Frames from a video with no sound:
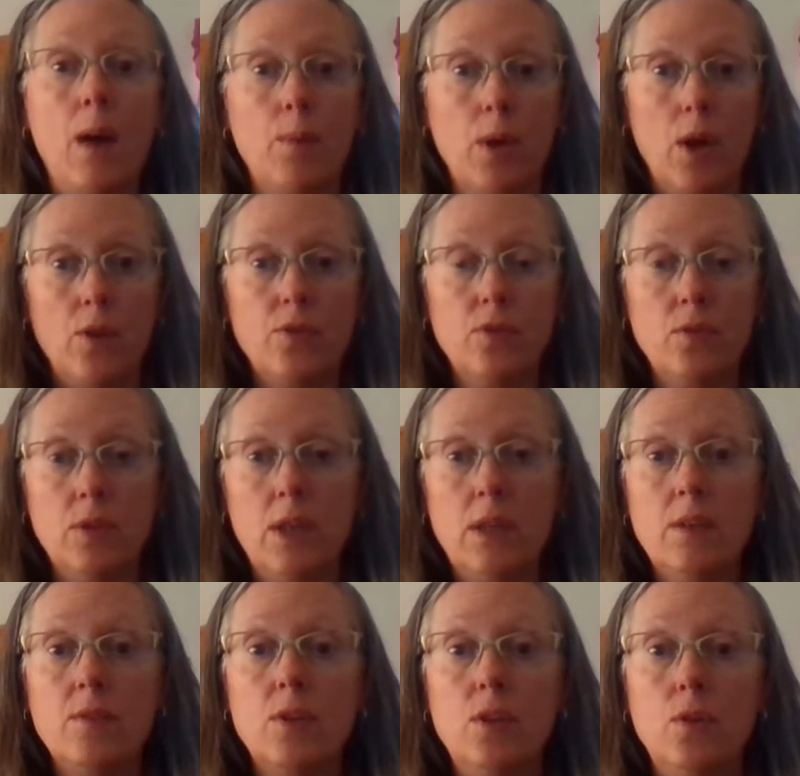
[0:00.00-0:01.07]
And we also
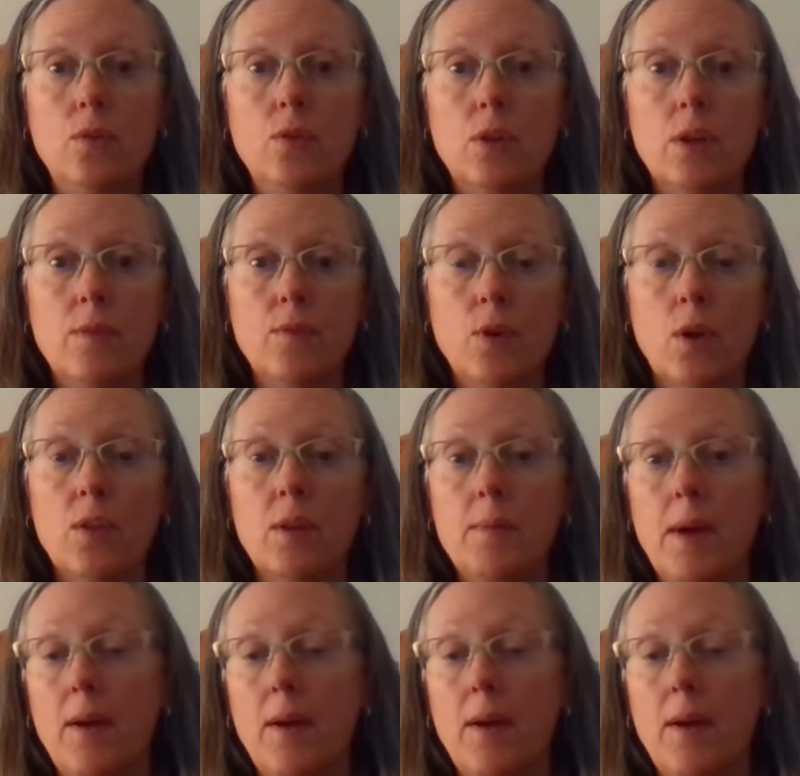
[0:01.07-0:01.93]
needed the Union of North